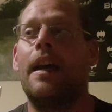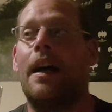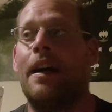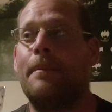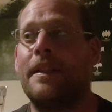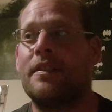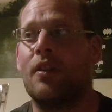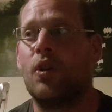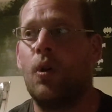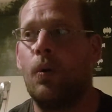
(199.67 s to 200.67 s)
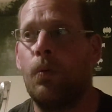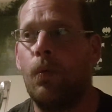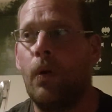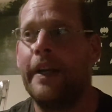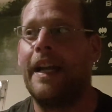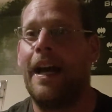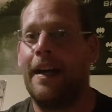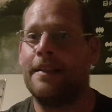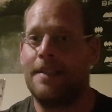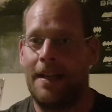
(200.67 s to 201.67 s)
um, it's not quite
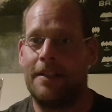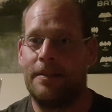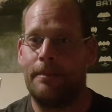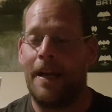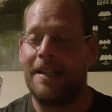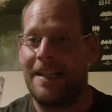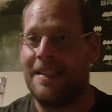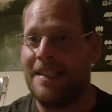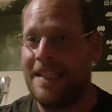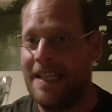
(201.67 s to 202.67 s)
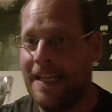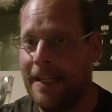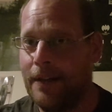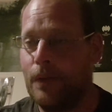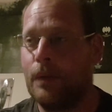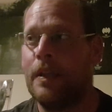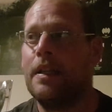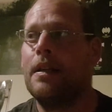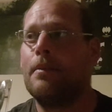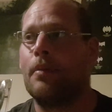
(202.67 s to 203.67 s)
as action packed until
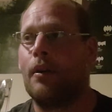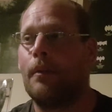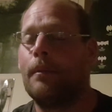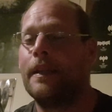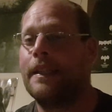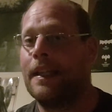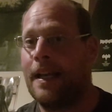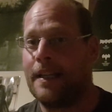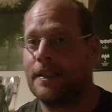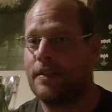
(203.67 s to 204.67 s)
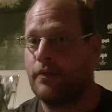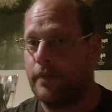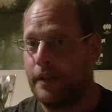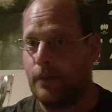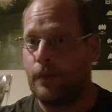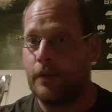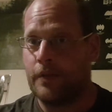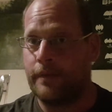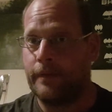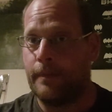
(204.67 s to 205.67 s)
probably the last three
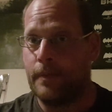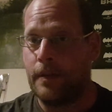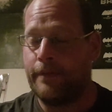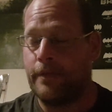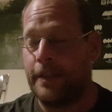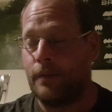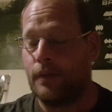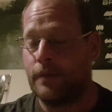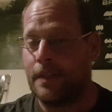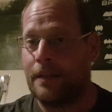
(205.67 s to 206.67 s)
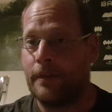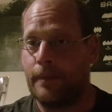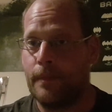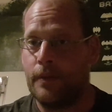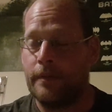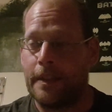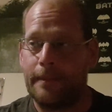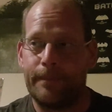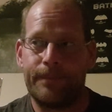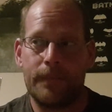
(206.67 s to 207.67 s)
quarters of the three quarters of an hour of the movie
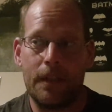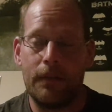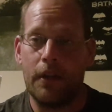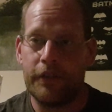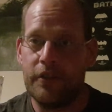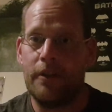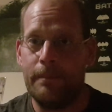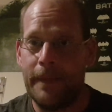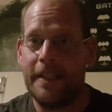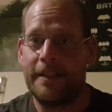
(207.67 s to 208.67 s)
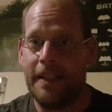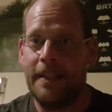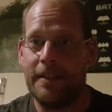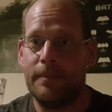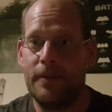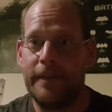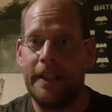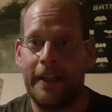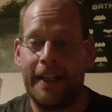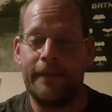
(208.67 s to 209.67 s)
there are certain bits in this
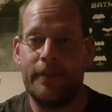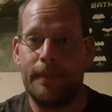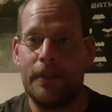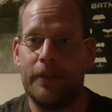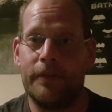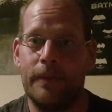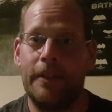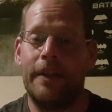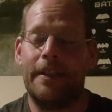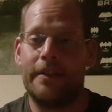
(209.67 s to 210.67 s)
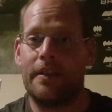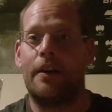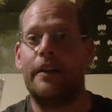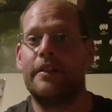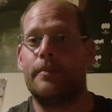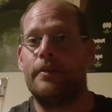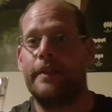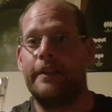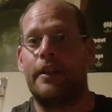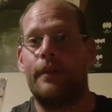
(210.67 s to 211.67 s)
movie i have to be honest with you at the start of this
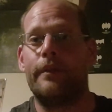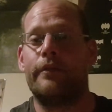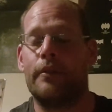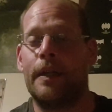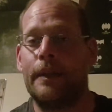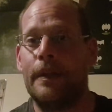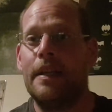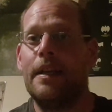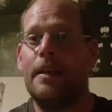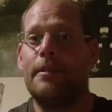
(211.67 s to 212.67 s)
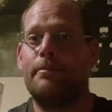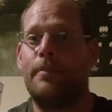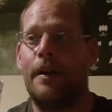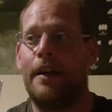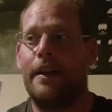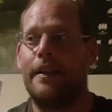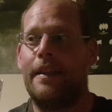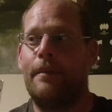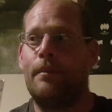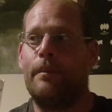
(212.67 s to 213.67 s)
movie going throughout but
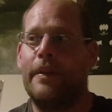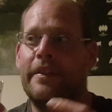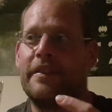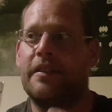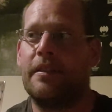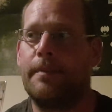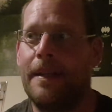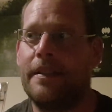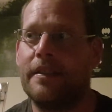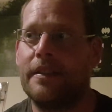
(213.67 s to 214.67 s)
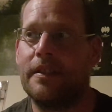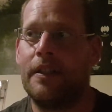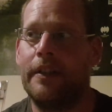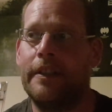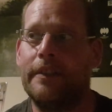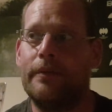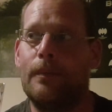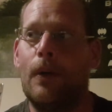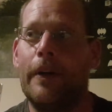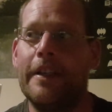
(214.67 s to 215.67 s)
with suspense kind of
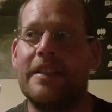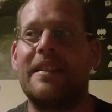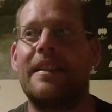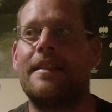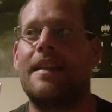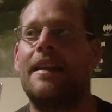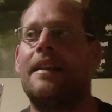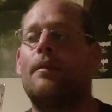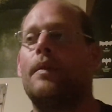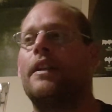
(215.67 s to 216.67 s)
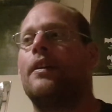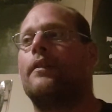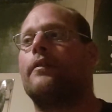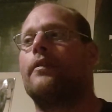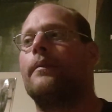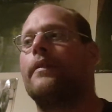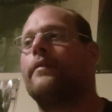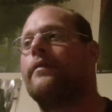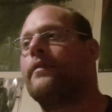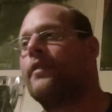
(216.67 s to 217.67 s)
wise say that we got from the
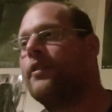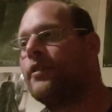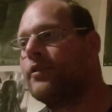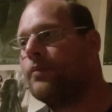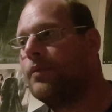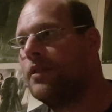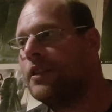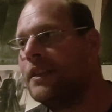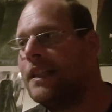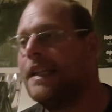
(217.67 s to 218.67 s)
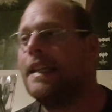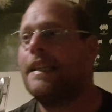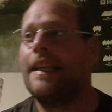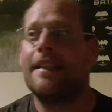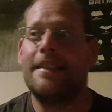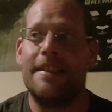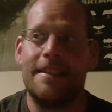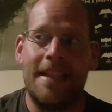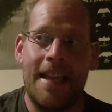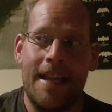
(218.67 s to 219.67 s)
first one. Yes, it's
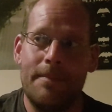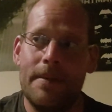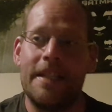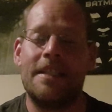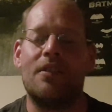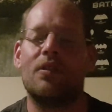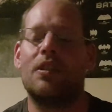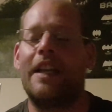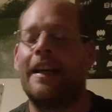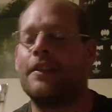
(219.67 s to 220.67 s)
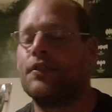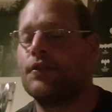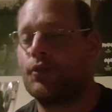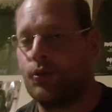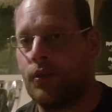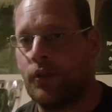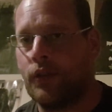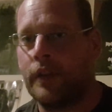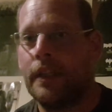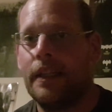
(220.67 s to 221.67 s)
there, but it's not as
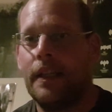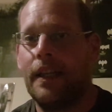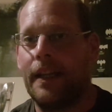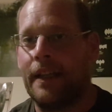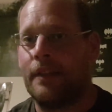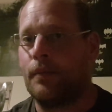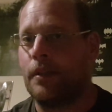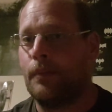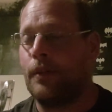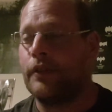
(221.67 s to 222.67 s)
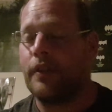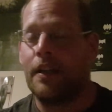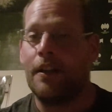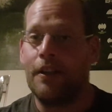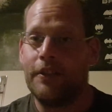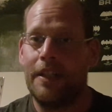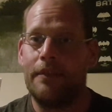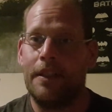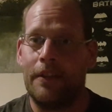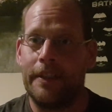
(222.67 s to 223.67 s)
strong as what it was. And I
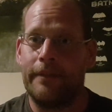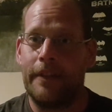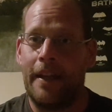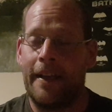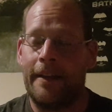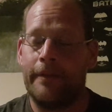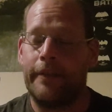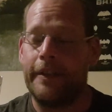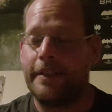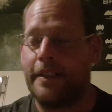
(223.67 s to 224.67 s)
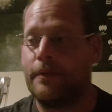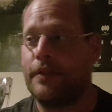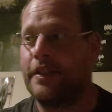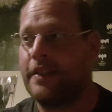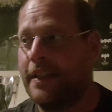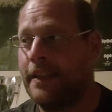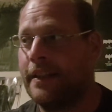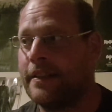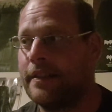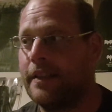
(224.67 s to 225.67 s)
generally like uh, fight sequences in
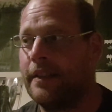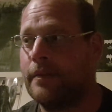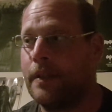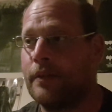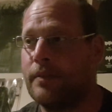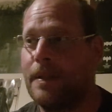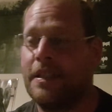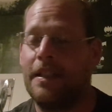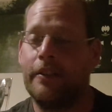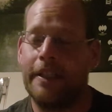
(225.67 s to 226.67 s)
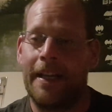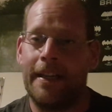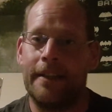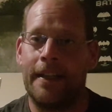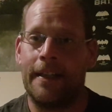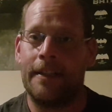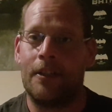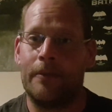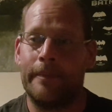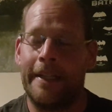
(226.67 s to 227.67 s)
this as well, especially like the hand-to-hand
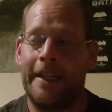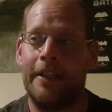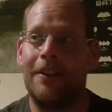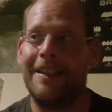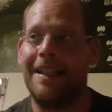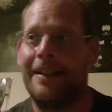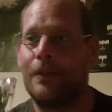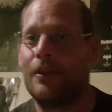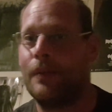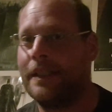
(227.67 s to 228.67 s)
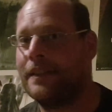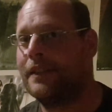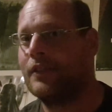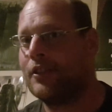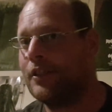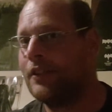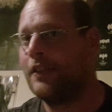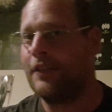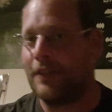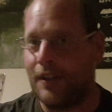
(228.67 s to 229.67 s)
combat. I like the little twists and
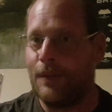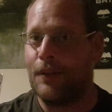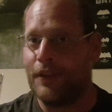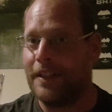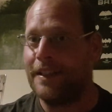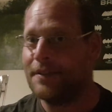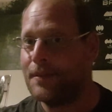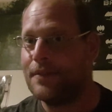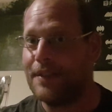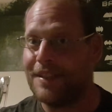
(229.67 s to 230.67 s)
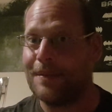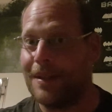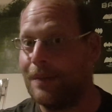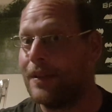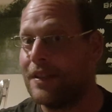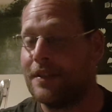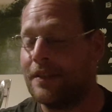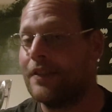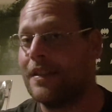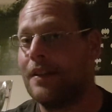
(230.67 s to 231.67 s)
turns that go on in this movie as well, which is a
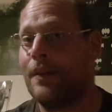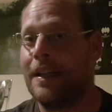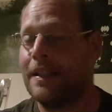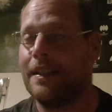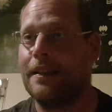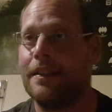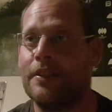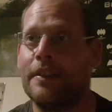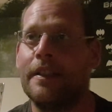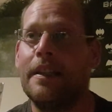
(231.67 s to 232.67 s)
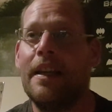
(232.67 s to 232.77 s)
nice little added addition.